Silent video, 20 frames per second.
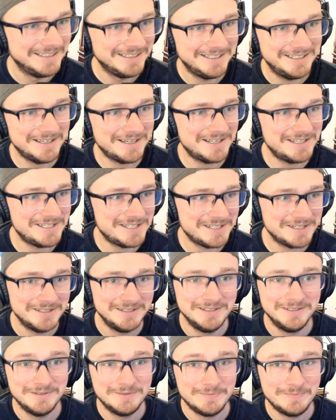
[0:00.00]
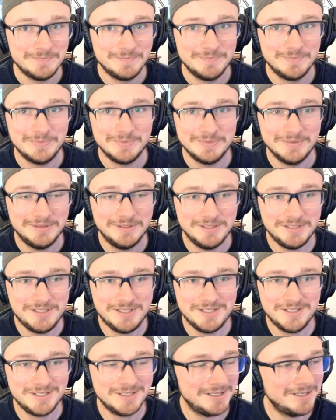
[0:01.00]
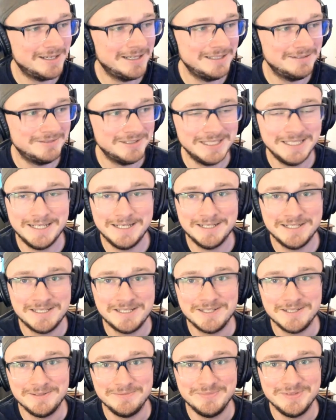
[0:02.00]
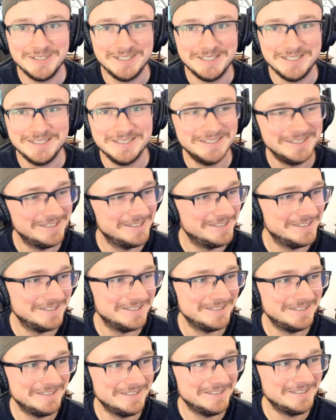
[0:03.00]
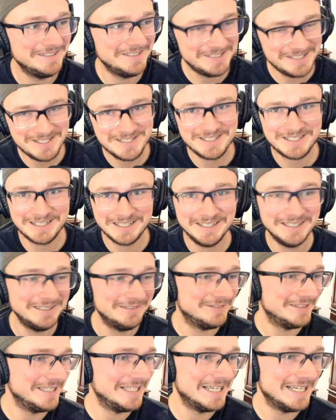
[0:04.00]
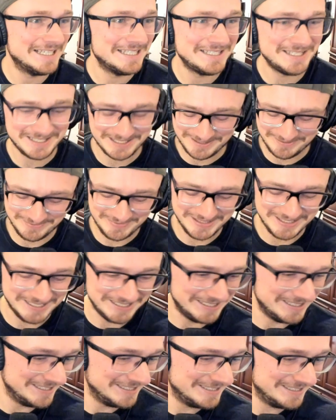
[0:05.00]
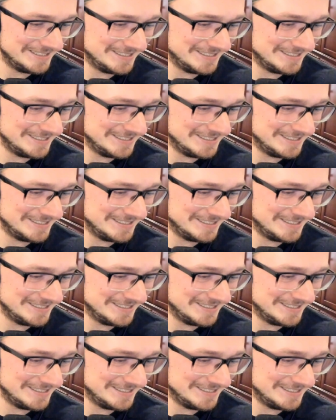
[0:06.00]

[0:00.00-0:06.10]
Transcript: Guys, this is kind of a nasty beat. This is kind of a nasty beat.